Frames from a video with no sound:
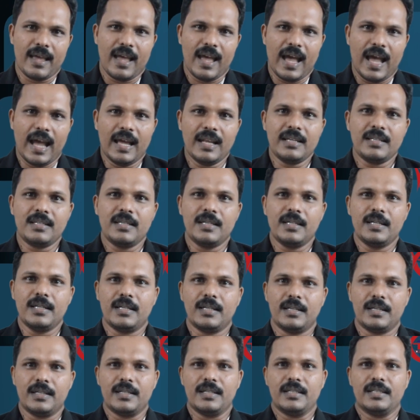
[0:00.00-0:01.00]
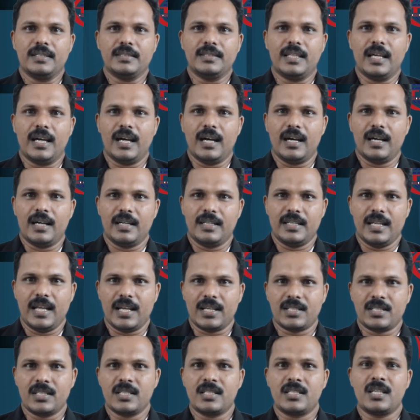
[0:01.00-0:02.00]
and the
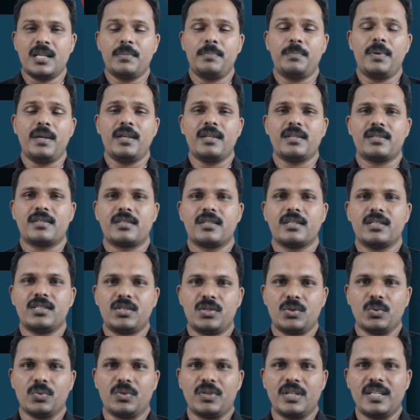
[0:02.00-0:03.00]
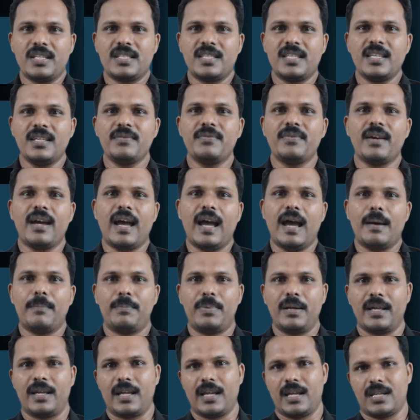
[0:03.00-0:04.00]
next step is to receive
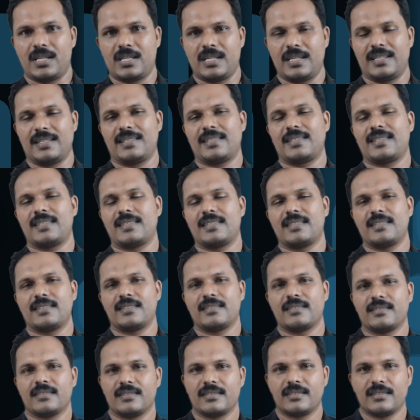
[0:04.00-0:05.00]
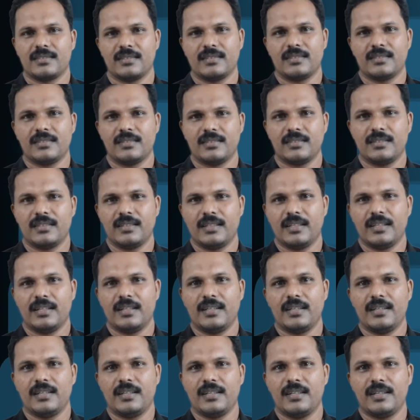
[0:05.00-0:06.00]
applications.
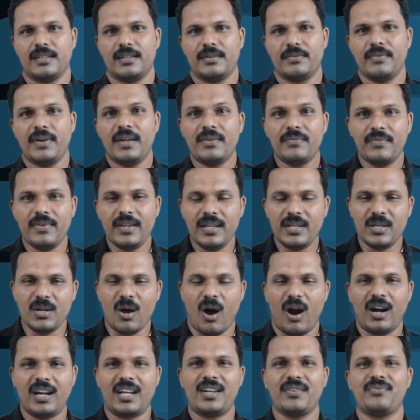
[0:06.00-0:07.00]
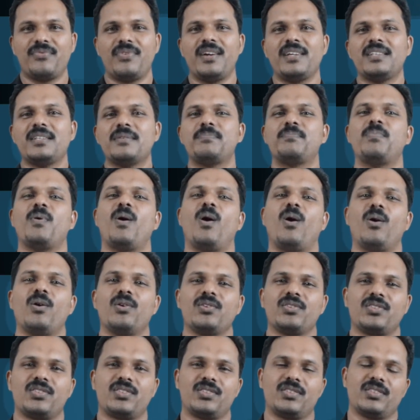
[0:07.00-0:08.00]
When we notify the
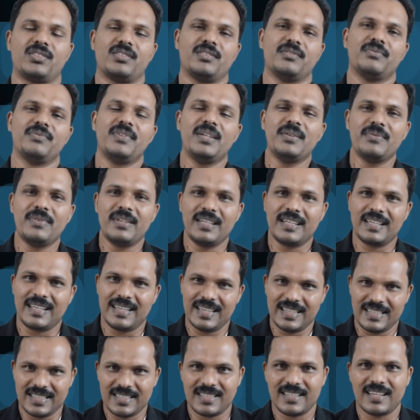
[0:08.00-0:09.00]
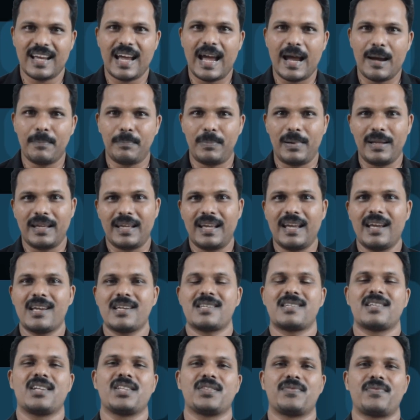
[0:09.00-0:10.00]
post, we will get
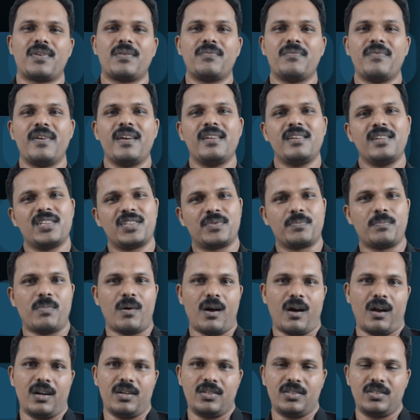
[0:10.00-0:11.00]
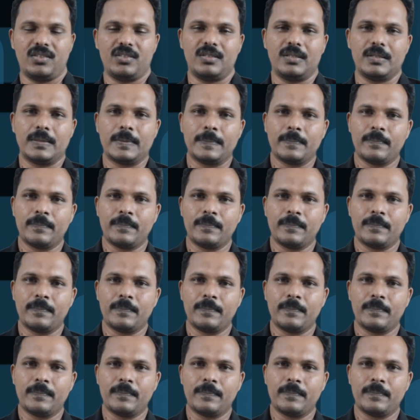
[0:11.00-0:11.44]
applications from various parts.